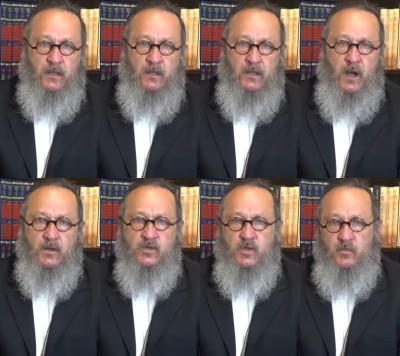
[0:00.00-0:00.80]

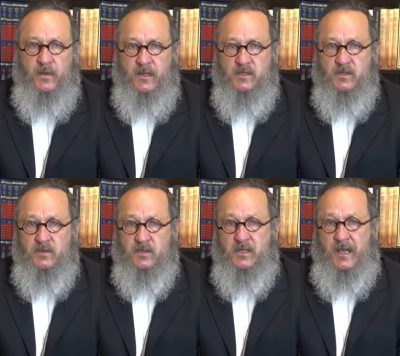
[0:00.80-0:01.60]
Also based on
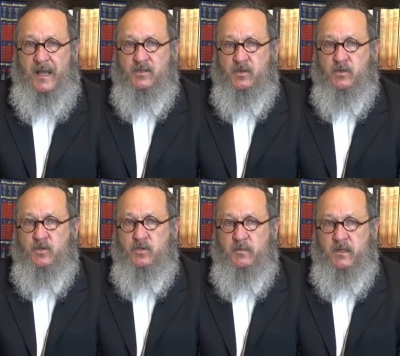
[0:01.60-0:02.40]
this classical
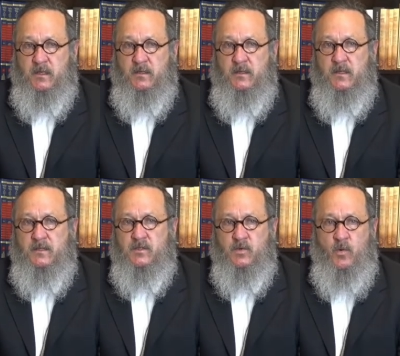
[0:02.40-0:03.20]
shmika,
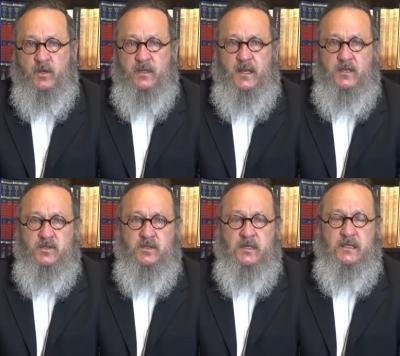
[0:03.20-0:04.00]
this
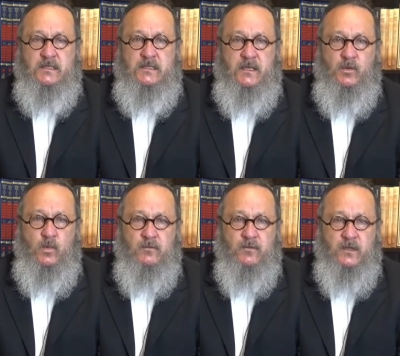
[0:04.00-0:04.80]
ordination is the
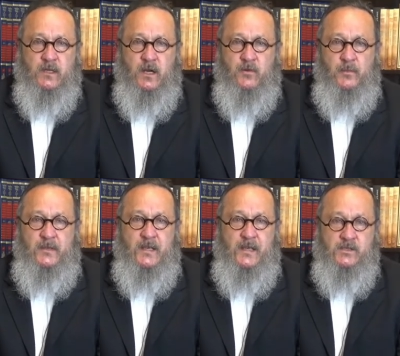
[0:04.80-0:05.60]
equivalent of a
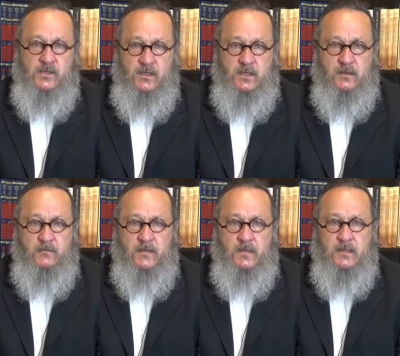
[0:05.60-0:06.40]
PhD.
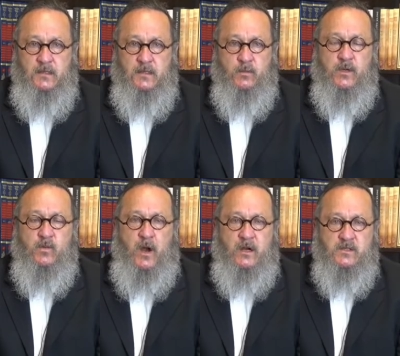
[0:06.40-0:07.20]
It
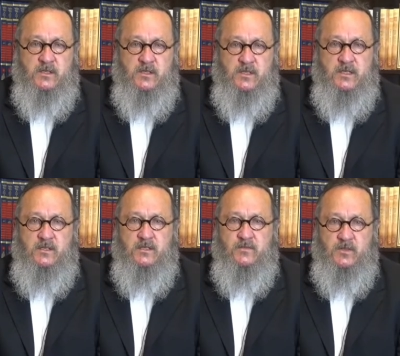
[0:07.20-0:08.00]
requires
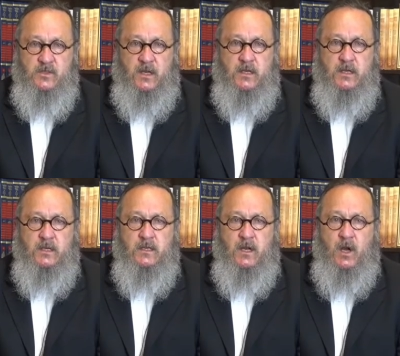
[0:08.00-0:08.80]
extensive study
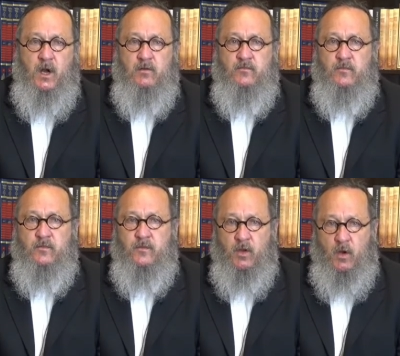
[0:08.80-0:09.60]
of
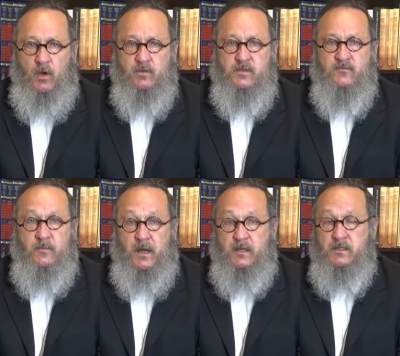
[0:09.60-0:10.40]
the laws of
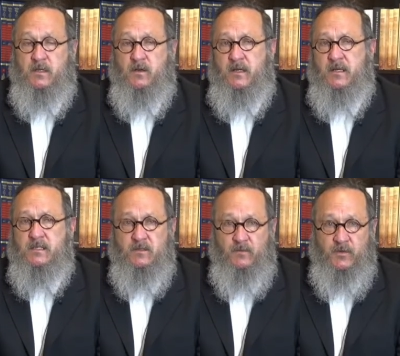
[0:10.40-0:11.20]
monetary and
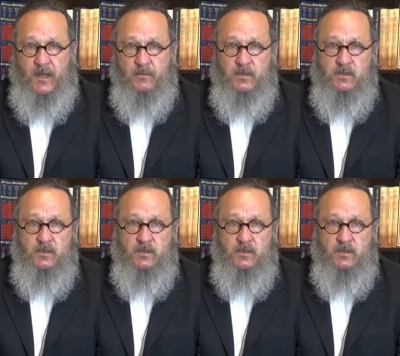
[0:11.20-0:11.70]
civil damage,